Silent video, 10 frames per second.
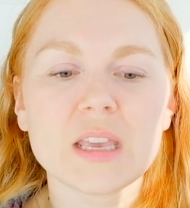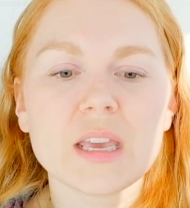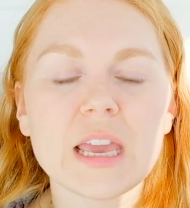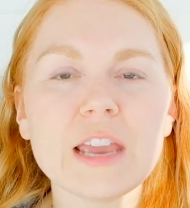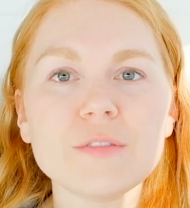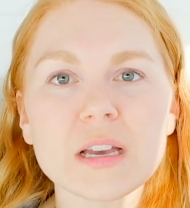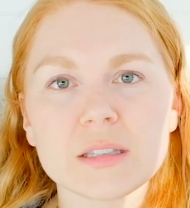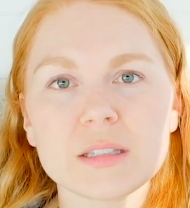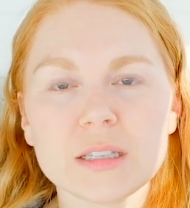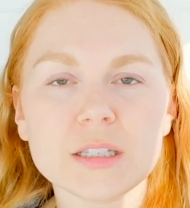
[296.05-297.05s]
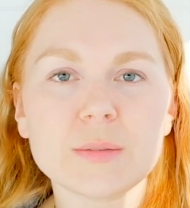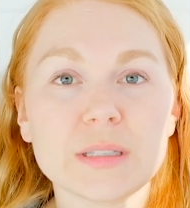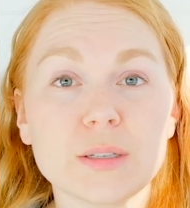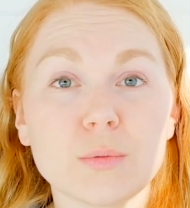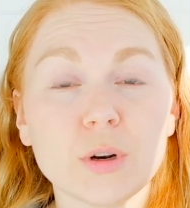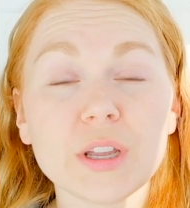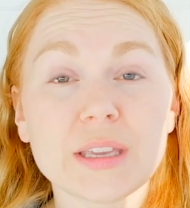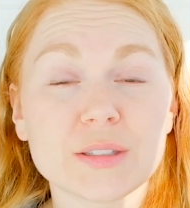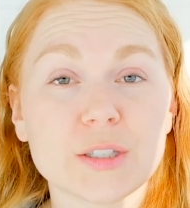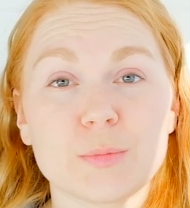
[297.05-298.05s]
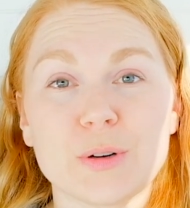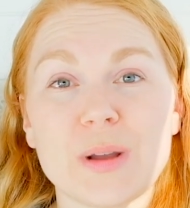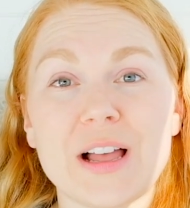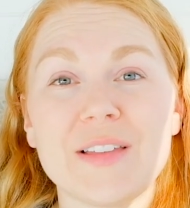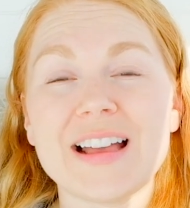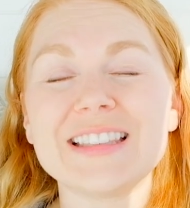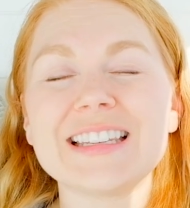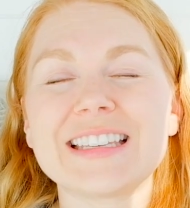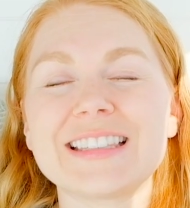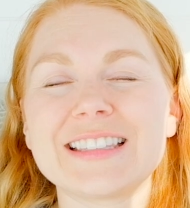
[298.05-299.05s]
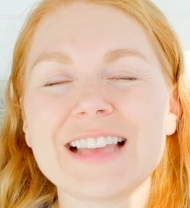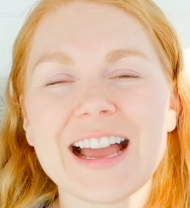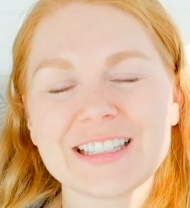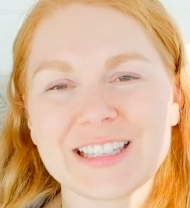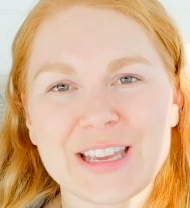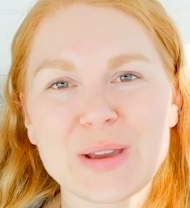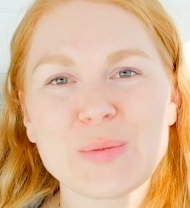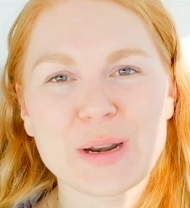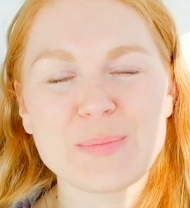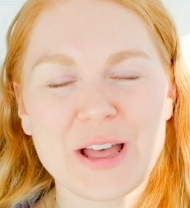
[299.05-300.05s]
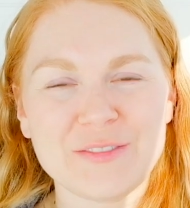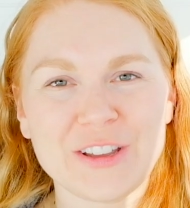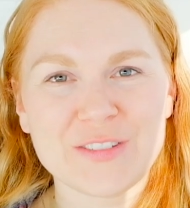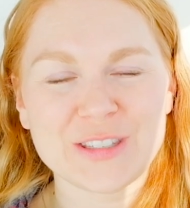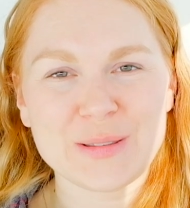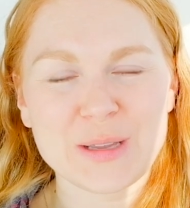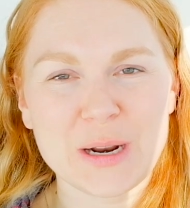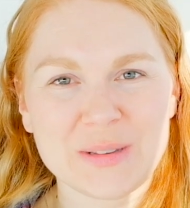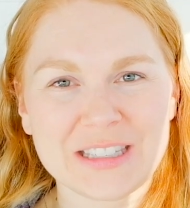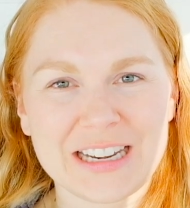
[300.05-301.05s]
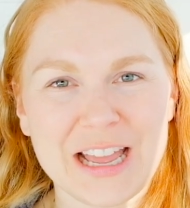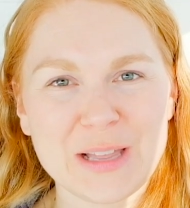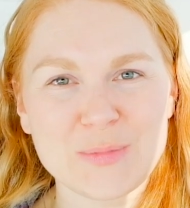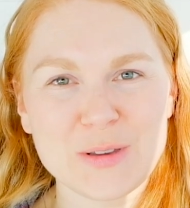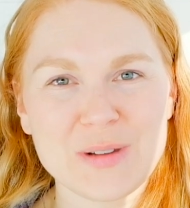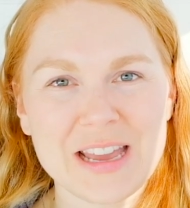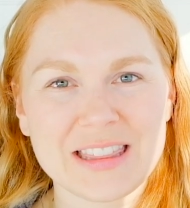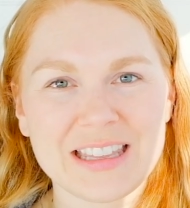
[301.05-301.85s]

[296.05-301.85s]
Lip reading: If that system isn't working super well, that's exactly what a pelvic physiotherapist can help you with.